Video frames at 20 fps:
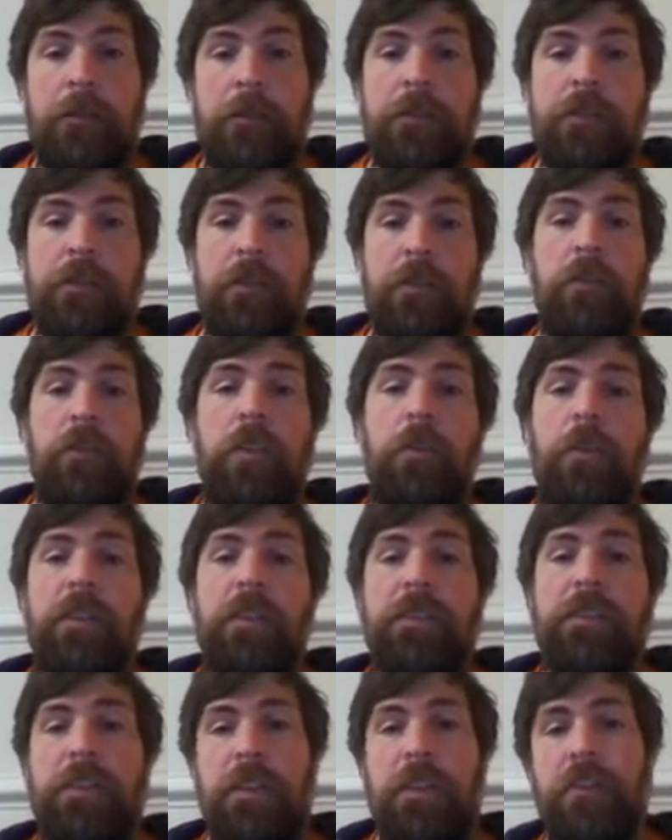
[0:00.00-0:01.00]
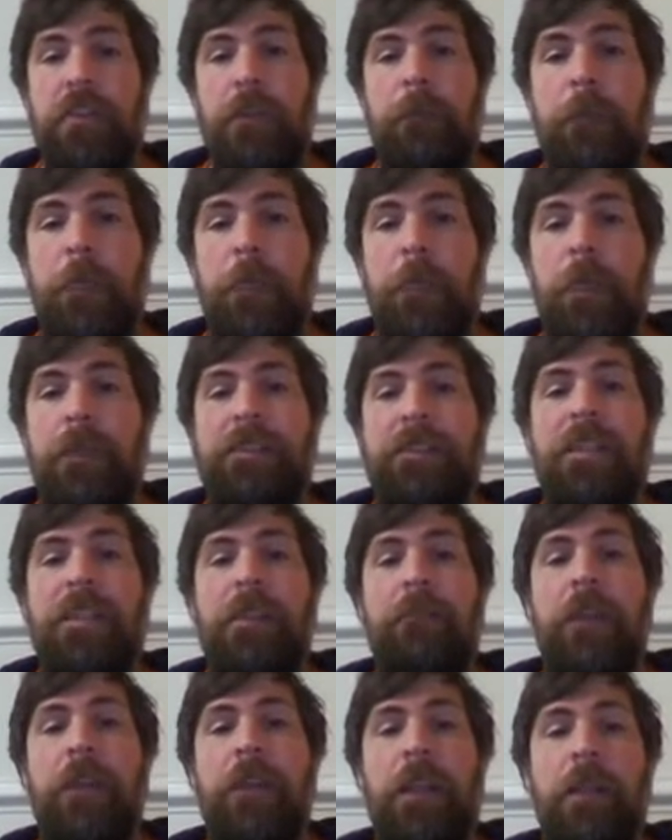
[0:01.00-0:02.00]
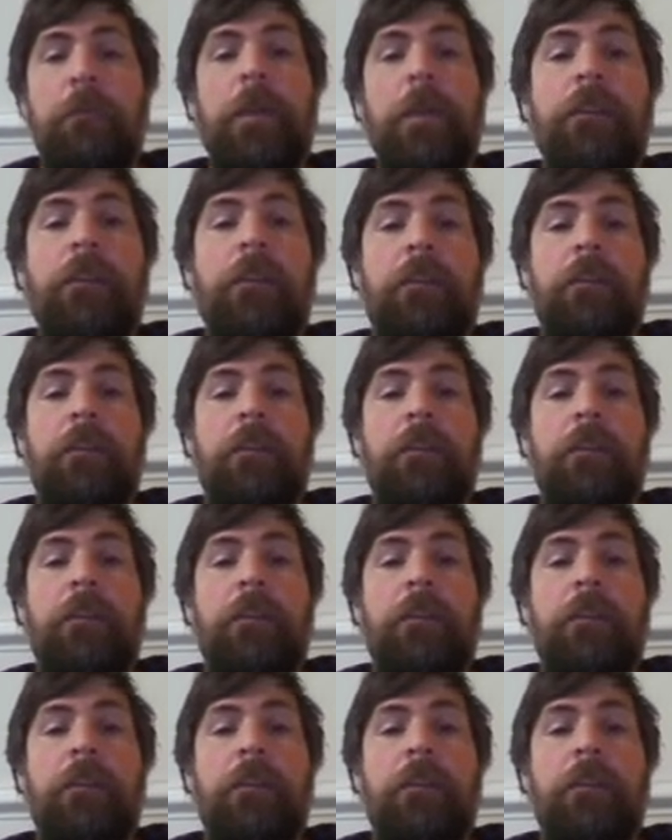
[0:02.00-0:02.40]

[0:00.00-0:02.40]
So globalization is the development